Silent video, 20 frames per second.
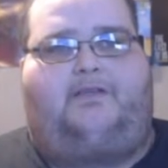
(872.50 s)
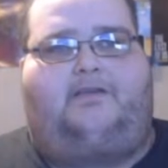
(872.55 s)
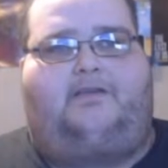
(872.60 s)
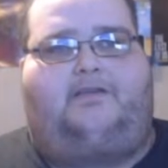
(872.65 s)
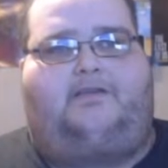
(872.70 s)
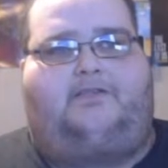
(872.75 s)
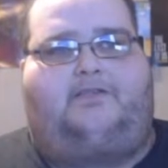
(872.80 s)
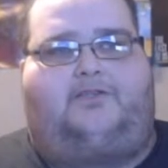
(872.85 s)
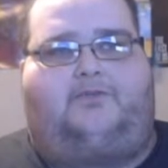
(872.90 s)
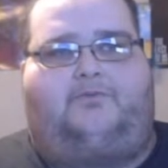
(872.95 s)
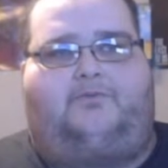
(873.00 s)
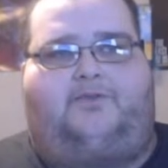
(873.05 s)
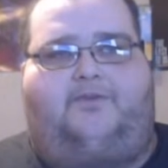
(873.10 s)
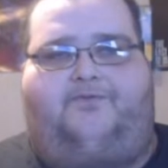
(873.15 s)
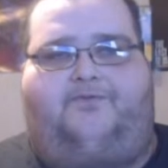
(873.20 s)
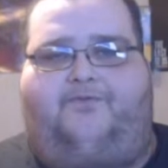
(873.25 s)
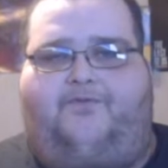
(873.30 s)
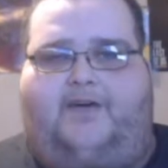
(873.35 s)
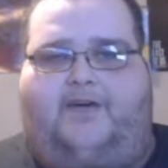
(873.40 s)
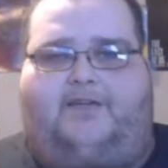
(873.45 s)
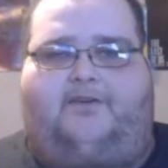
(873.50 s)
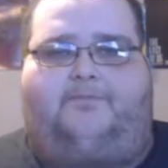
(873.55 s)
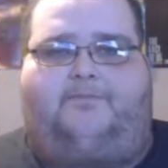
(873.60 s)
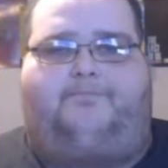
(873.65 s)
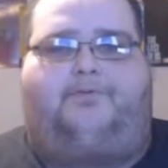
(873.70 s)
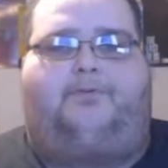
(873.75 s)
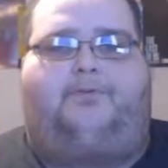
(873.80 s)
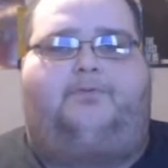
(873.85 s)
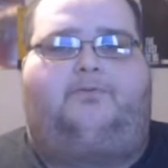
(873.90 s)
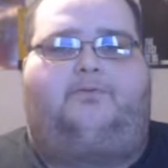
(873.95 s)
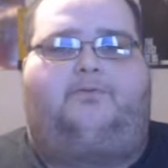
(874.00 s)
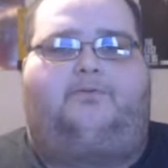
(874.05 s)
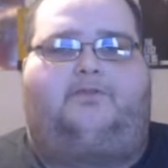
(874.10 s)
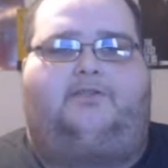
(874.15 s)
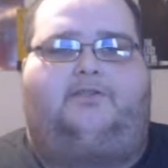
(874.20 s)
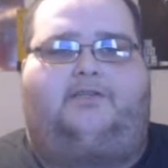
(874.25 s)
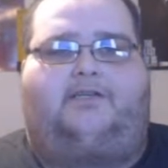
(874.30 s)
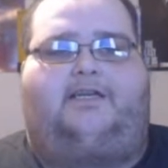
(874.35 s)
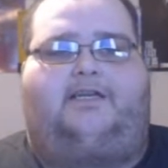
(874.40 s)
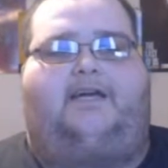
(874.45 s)
you develop
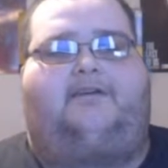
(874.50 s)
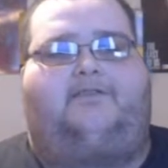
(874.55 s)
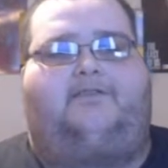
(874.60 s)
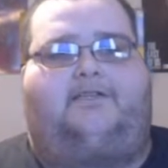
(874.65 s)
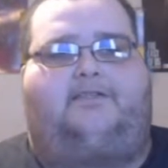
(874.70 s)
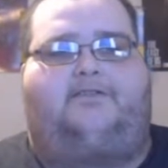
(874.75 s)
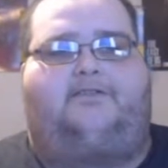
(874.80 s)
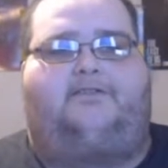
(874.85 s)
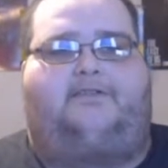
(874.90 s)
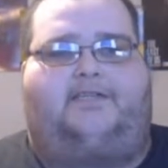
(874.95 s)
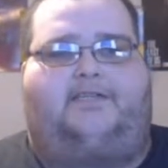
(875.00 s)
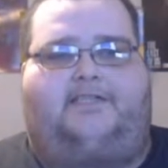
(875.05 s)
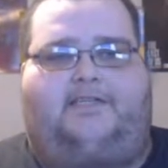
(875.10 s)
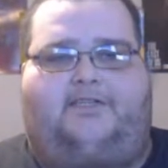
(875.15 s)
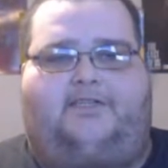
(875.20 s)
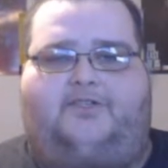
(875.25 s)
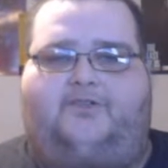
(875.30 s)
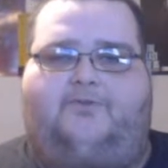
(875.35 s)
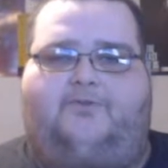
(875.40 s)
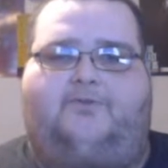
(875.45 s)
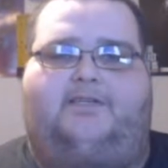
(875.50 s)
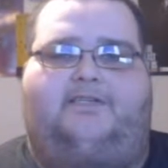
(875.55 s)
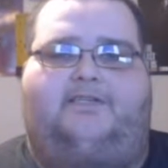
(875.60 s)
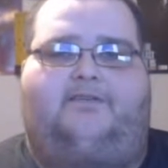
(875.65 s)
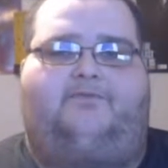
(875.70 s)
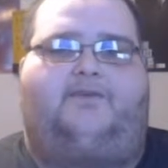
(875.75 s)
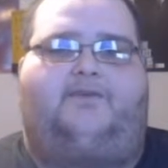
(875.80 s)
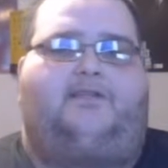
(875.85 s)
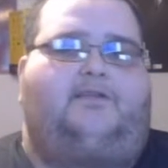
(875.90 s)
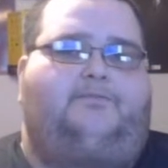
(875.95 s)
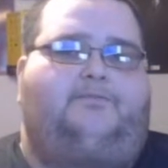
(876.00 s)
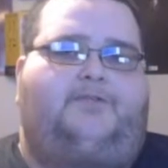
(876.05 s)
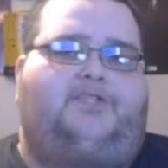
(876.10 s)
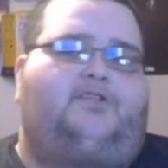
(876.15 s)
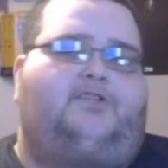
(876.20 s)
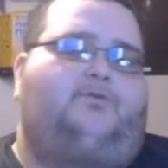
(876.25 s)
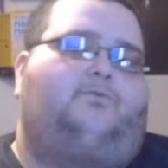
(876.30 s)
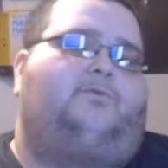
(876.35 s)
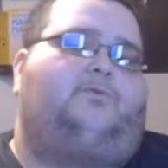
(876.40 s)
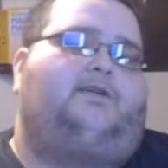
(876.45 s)
your characters, like their story develops
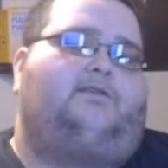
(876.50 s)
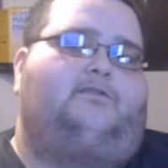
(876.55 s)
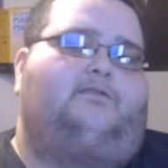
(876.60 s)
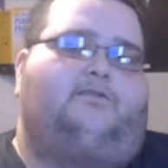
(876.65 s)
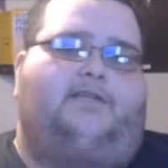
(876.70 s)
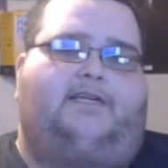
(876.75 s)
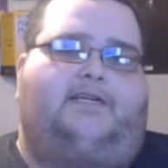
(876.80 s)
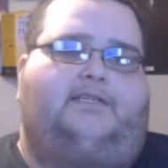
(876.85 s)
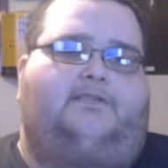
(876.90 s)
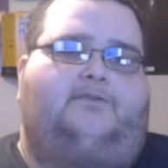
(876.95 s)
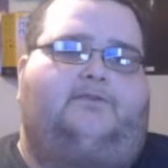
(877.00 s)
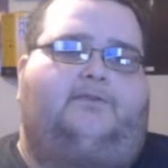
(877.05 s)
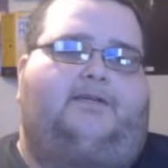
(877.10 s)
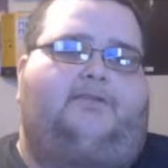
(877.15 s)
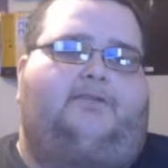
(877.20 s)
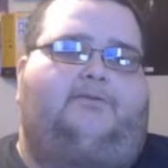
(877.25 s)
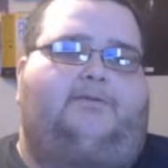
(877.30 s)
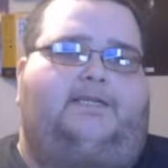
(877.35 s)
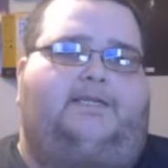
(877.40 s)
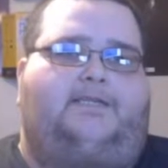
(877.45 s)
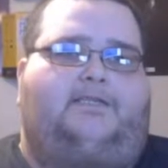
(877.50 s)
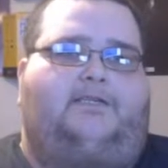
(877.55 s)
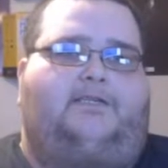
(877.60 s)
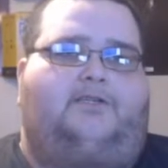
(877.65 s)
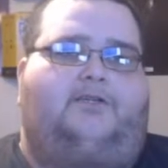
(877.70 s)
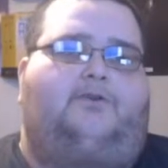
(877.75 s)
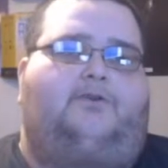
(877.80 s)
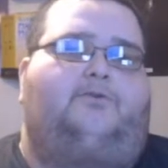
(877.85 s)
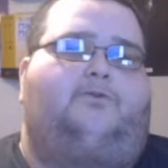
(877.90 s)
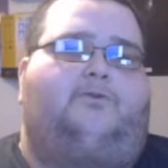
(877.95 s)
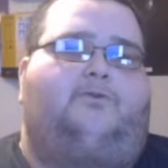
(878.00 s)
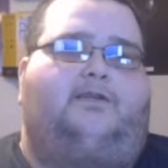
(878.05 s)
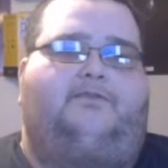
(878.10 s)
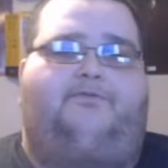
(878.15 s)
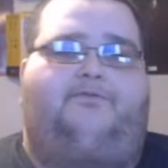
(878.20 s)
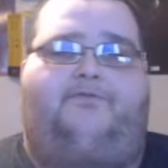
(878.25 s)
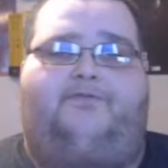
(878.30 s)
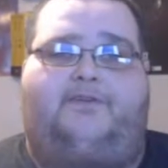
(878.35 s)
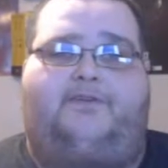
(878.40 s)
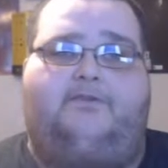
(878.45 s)
so well that you actually get to know and
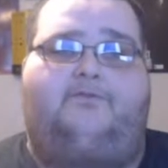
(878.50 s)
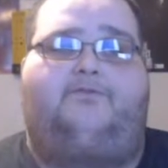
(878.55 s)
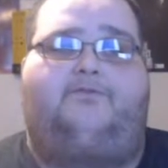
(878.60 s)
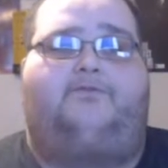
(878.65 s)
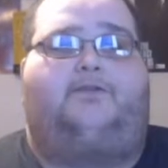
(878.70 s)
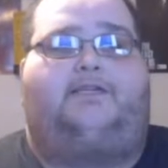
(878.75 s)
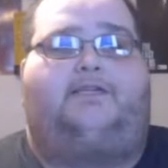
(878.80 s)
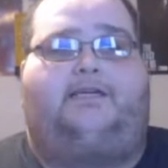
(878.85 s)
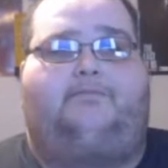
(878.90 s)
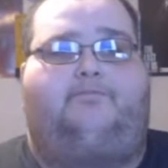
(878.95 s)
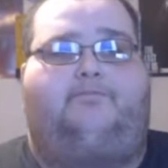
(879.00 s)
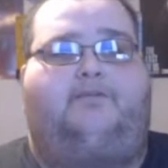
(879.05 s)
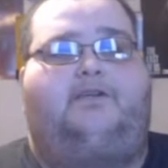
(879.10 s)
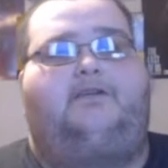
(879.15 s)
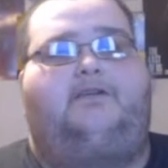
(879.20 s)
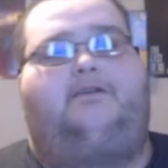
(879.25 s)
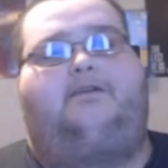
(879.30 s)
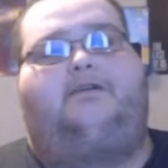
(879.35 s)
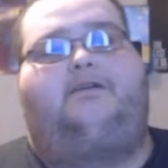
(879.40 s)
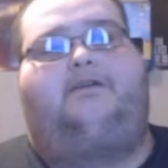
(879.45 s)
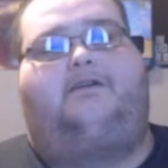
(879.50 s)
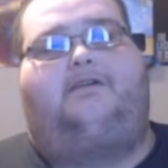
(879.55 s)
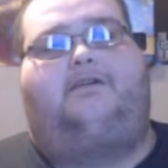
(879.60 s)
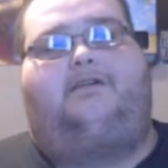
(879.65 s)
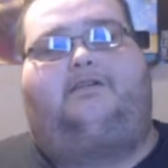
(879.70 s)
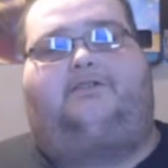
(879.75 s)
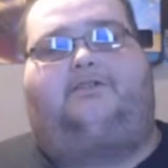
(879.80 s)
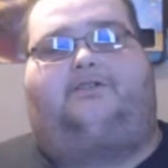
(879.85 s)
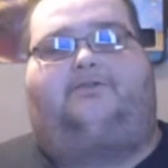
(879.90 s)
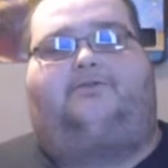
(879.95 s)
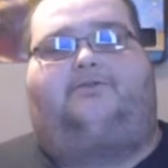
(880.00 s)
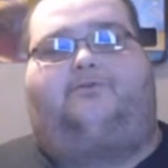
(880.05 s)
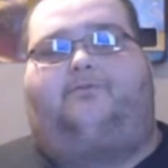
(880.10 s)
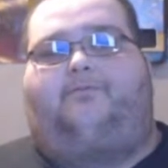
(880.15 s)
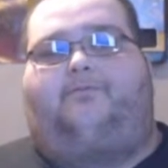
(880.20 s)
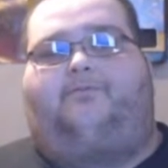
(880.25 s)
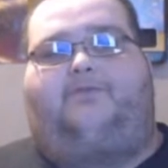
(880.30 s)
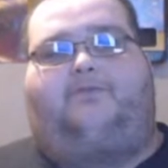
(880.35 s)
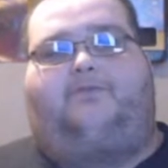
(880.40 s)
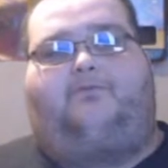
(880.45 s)
feel for them. So,
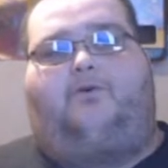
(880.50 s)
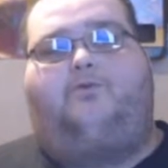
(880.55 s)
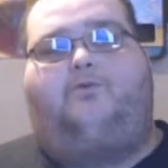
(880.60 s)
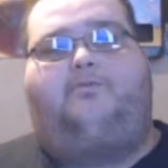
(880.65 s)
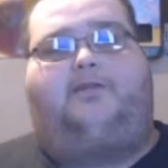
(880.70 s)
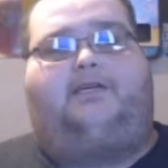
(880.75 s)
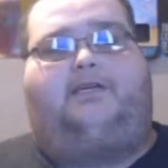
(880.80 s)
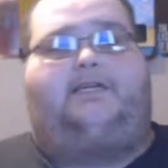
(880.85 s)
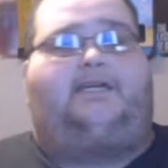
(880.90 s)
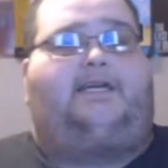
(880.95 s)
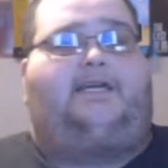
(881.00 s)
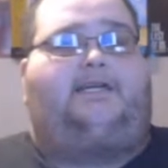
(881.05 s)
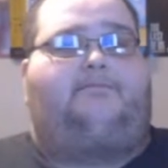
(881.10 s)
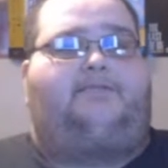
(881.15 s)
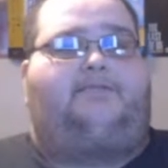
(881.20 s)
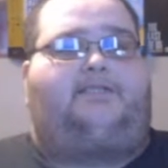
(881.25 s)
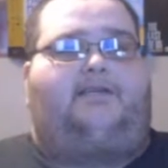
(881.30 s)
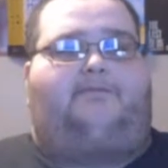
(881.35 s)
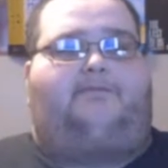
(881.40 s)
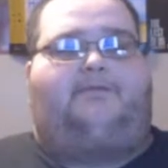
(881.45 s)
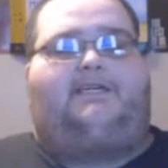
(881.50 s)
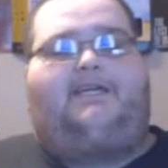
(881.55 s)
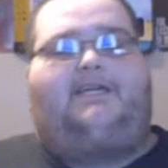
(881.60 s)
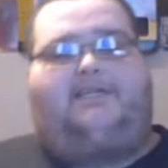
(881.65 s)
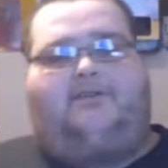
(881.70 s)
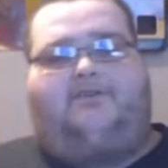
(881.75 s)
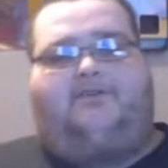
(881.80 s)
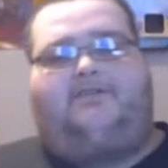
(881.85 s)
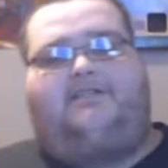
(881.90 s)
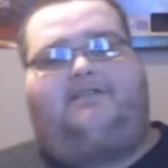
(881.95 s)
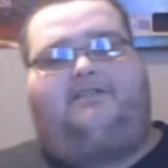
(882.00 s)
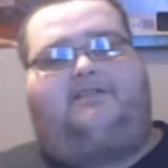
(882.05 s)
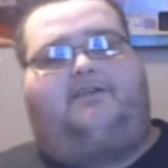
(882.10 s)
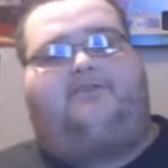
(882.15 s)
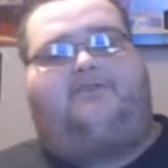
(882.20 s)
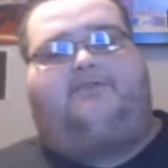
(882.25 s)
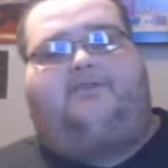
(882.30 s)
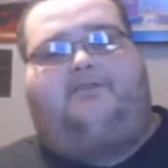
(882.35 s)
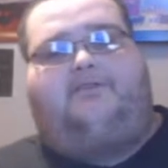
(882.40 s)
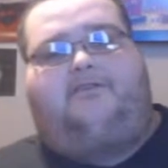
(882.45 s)
uh, role playing games. I mean, I know there's
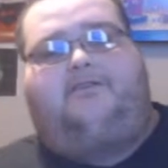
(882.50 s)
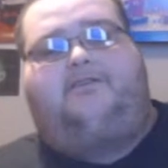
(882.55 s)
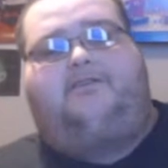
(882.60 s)
other